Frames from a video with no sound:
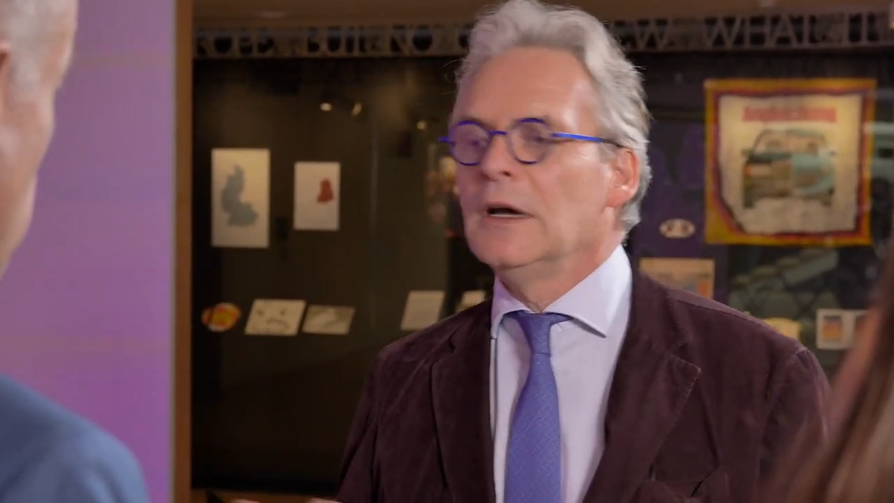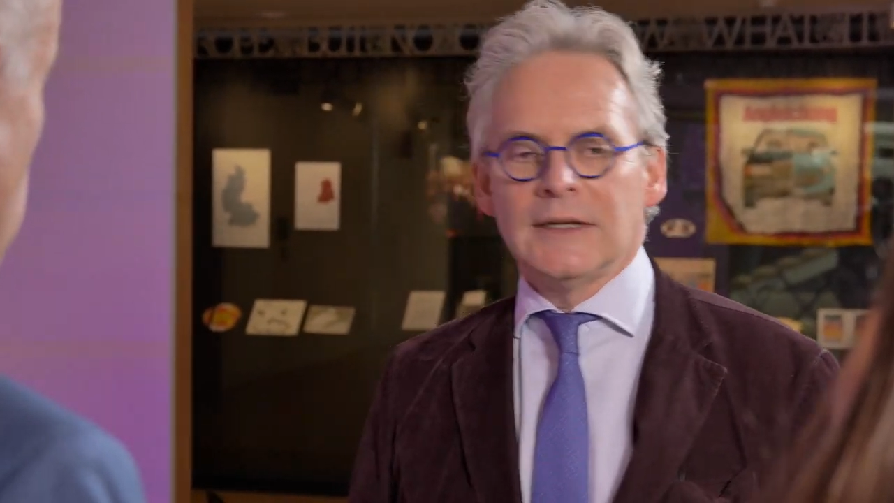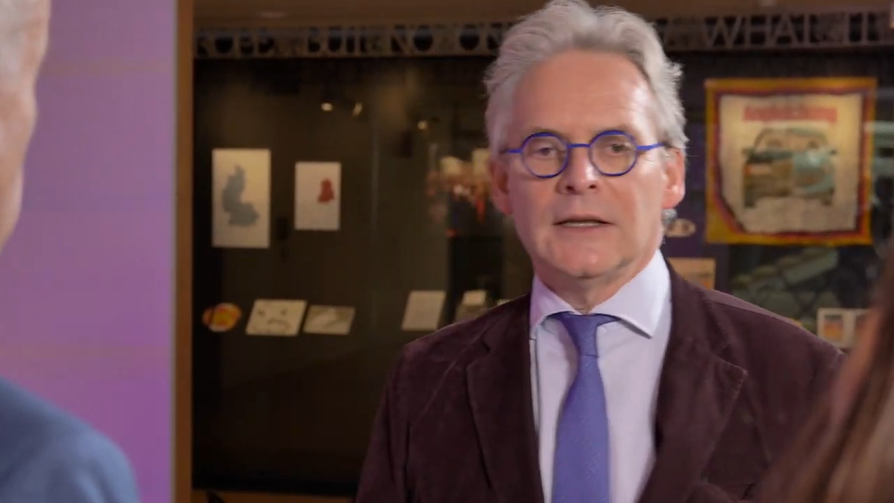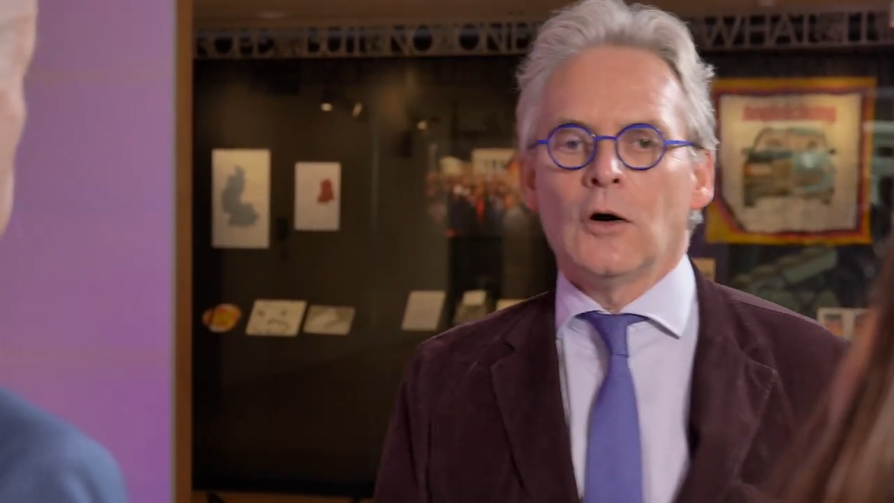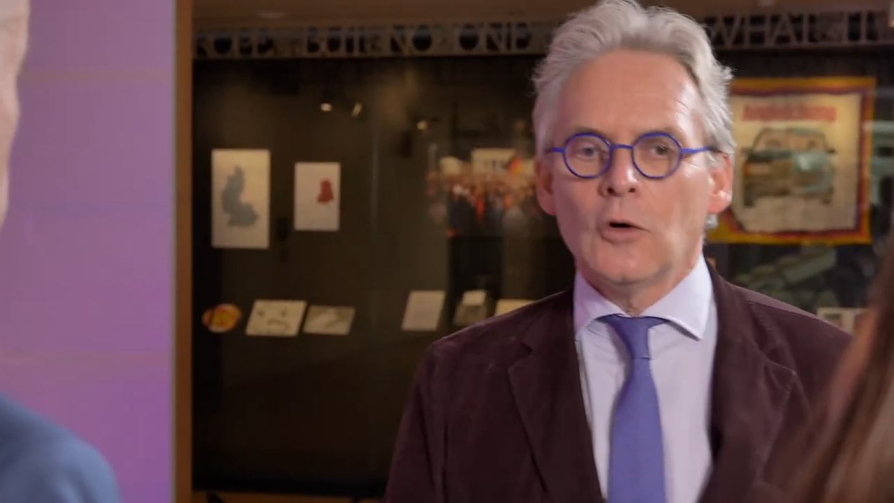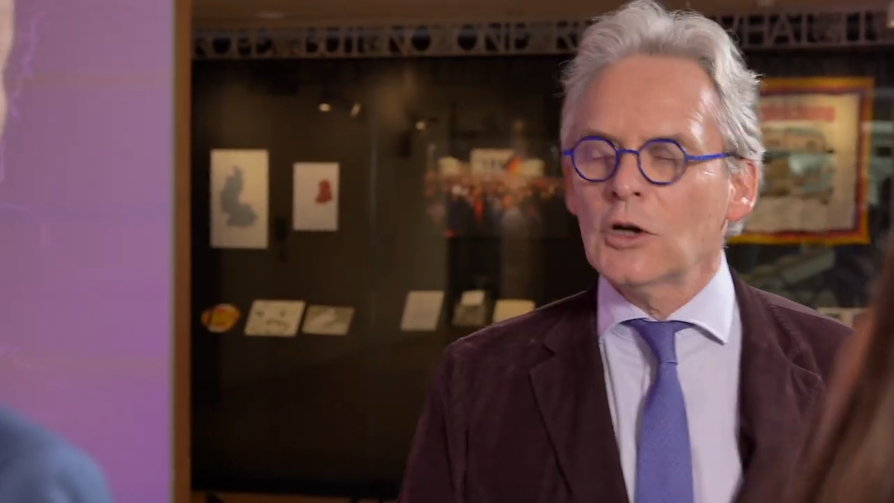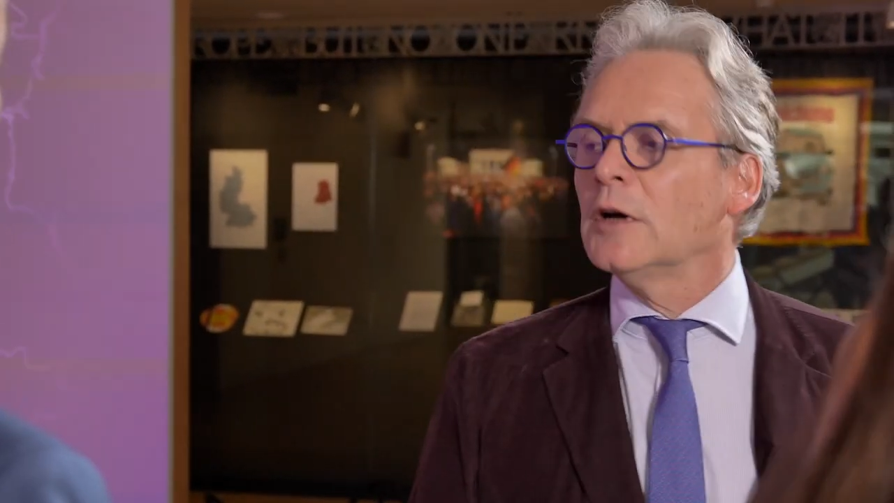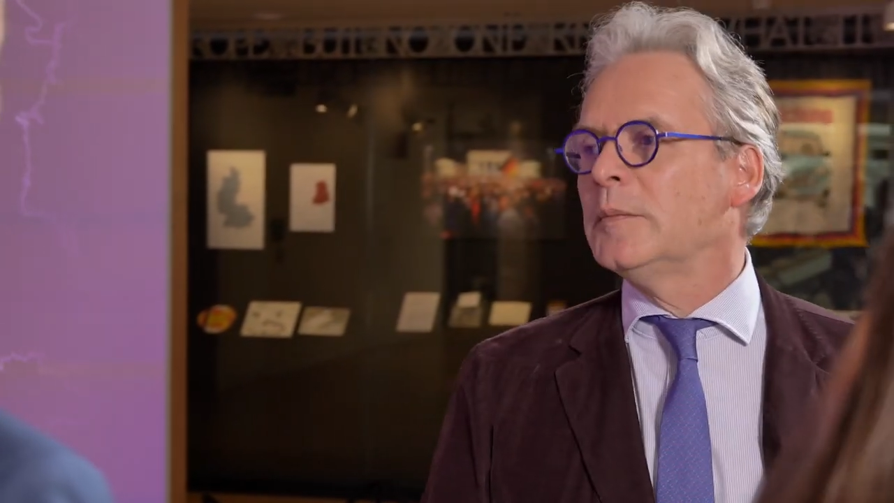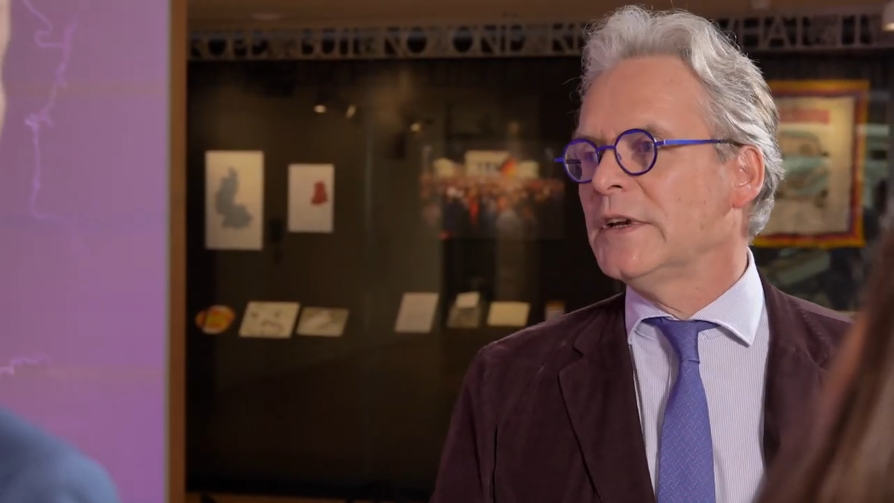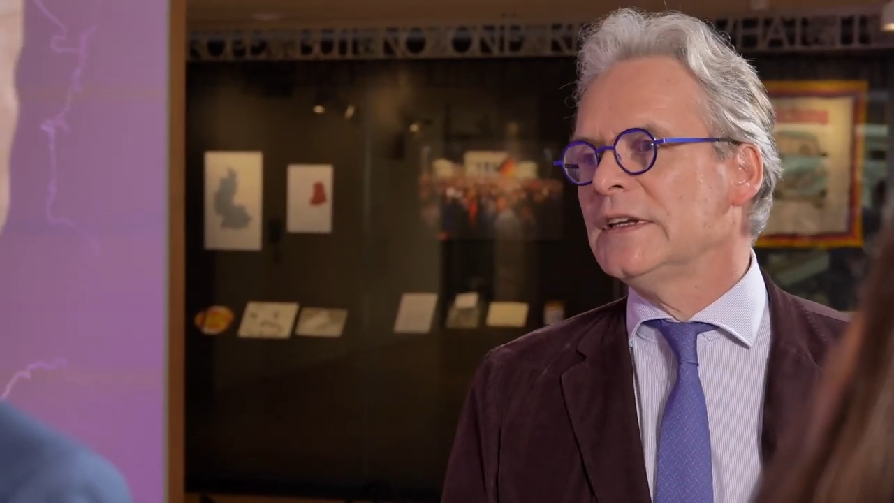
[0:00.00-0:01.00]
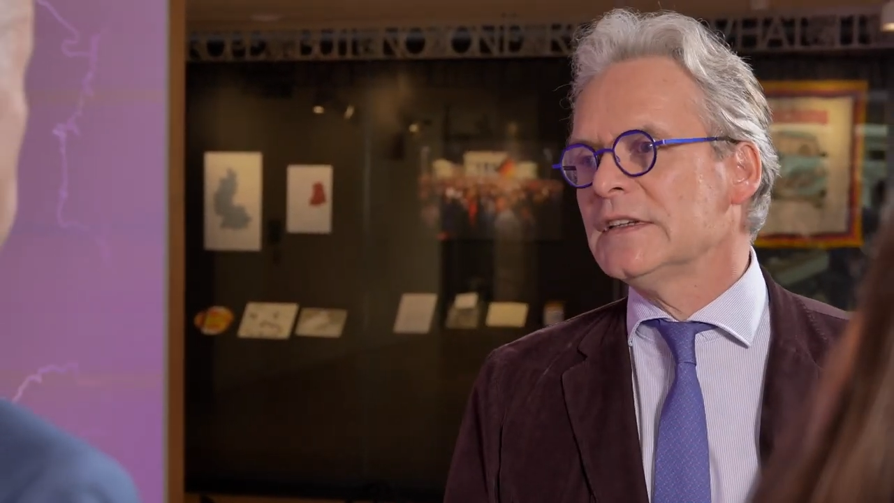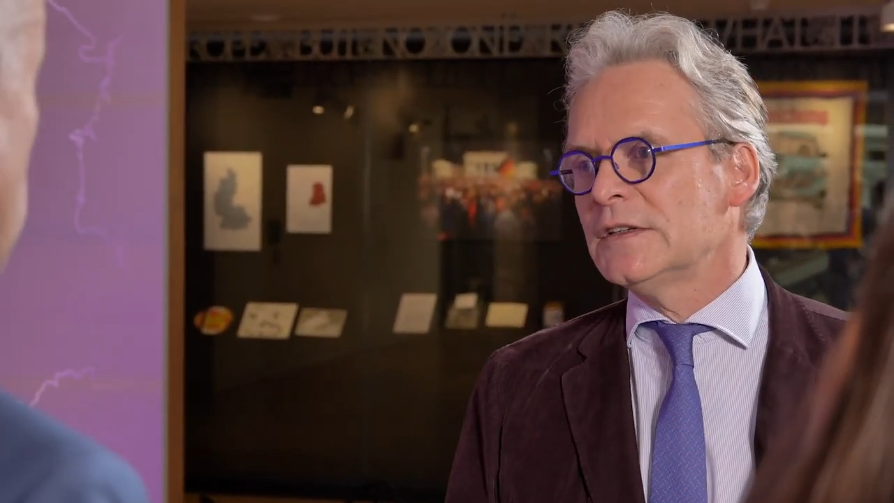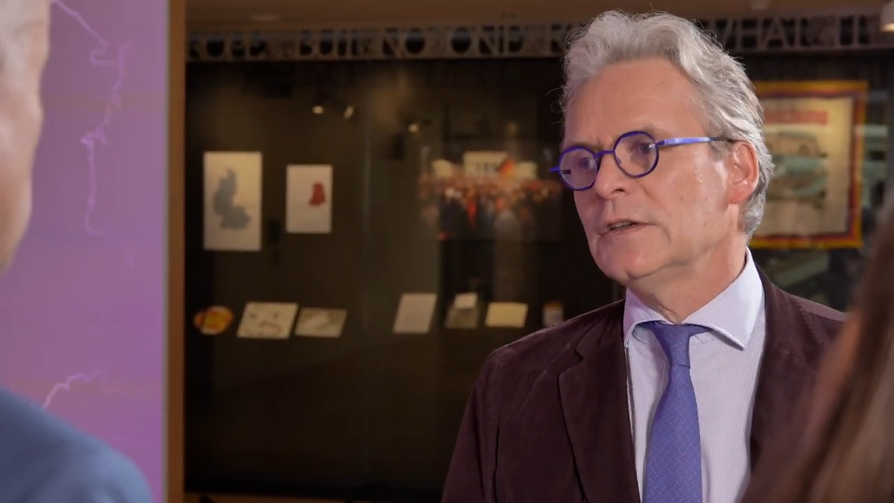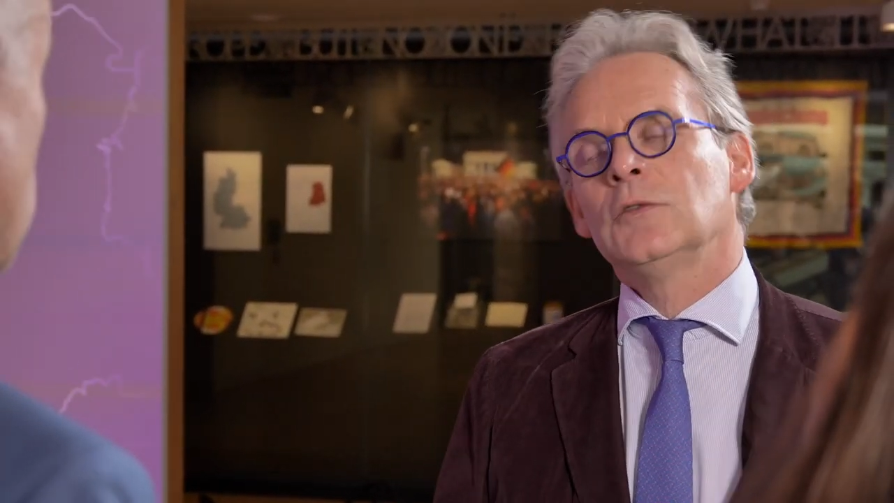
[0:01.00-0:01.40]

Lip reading: than all companies do.